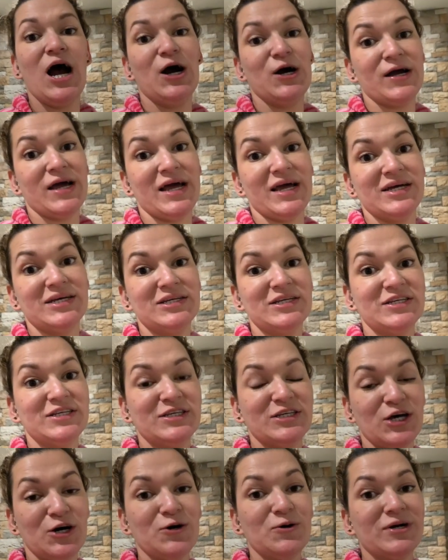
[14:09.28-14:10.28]
Okay,
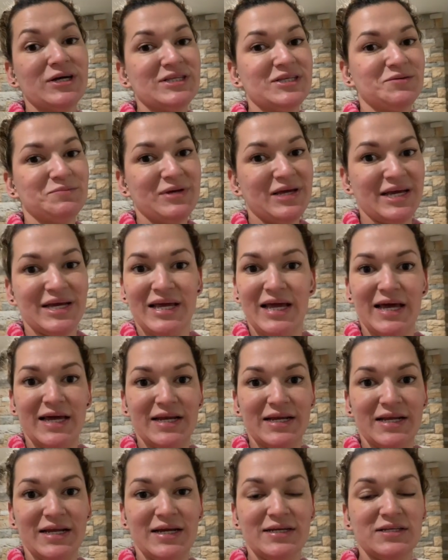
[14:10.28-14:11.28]
so it's me
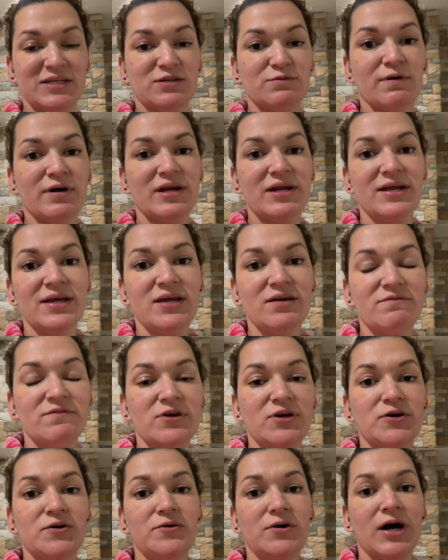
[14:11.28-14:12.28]
again. Just wanted to give
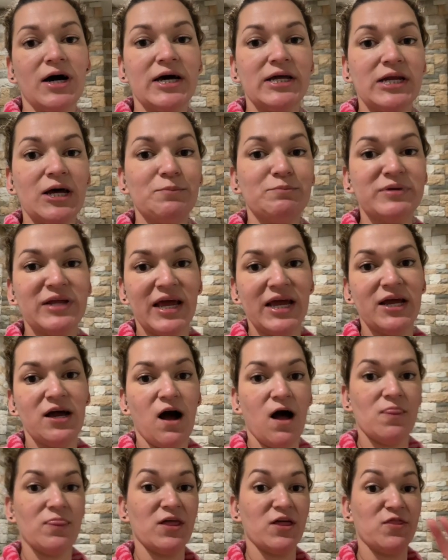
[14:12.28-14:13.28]
you an update
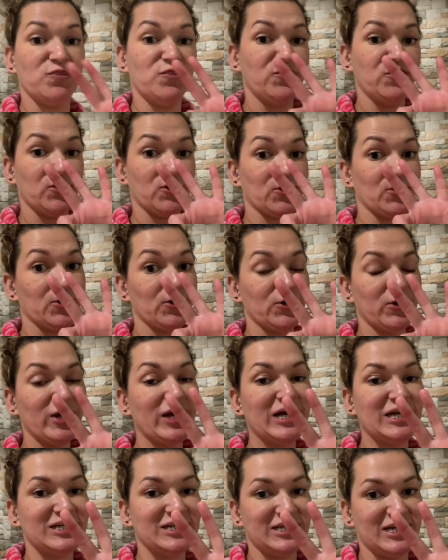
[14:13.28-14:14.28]
on the 3rd
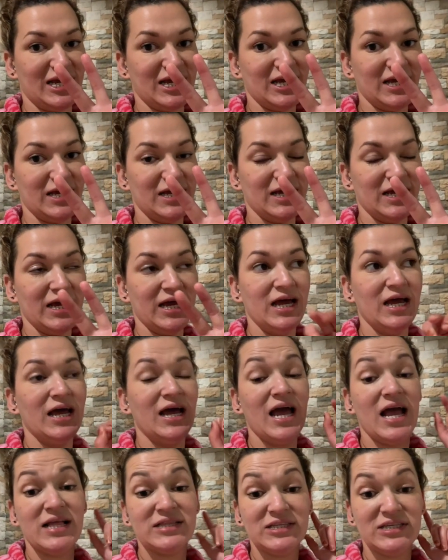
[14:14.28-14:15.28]
day.
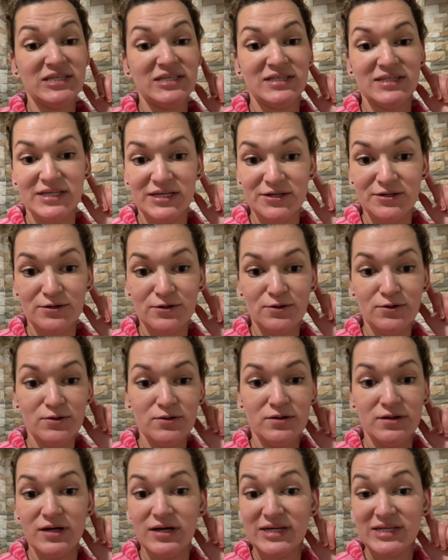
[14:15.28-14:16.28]
It's still
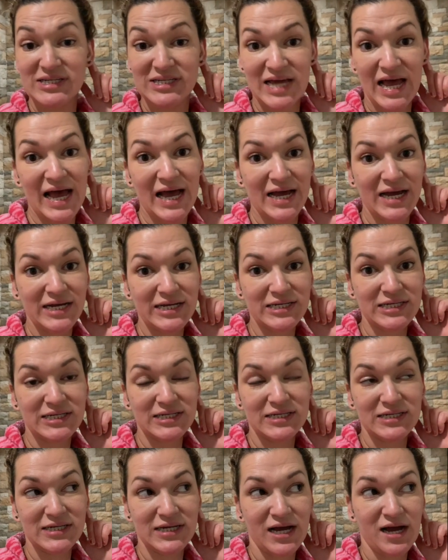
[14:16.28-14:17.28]

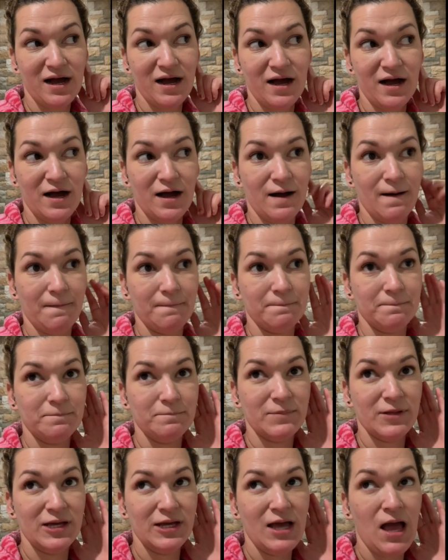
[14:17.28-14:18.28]
intact.
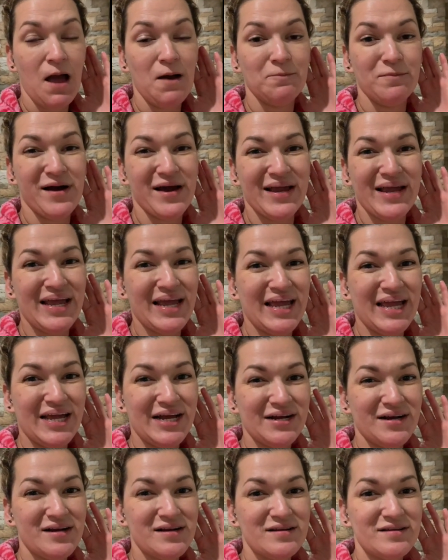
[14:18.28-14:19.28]
My
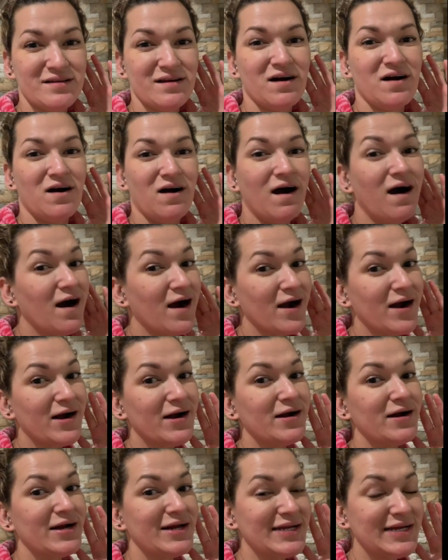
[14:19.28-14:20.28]
ears
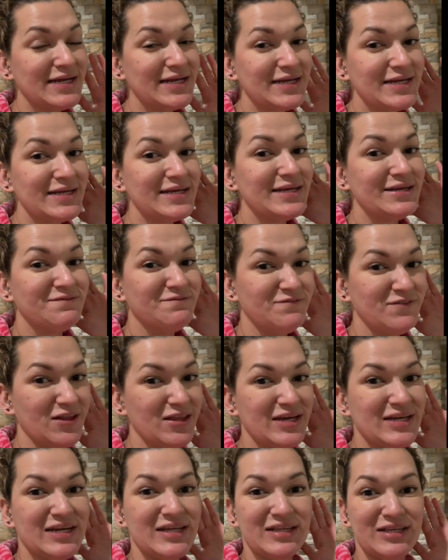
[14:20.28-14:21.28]
are
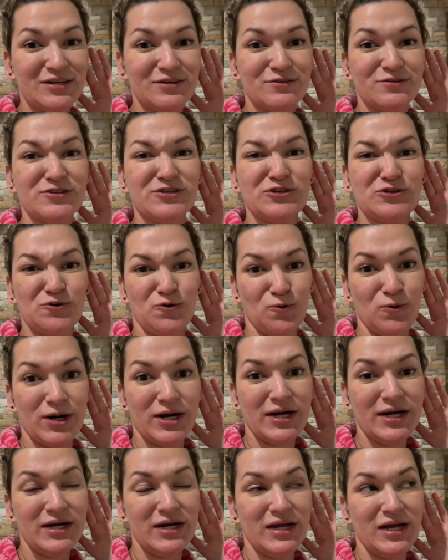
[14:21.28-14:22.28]
feeling a little
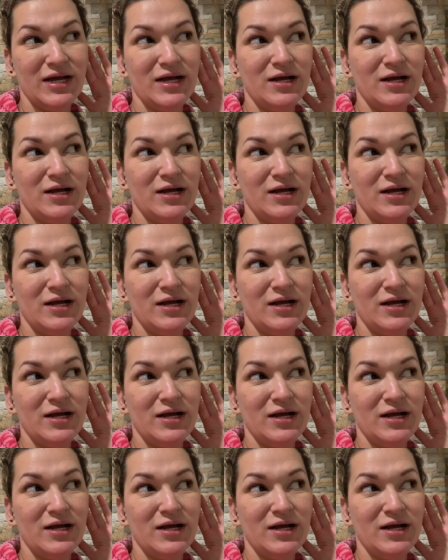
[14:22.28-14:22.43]
sore.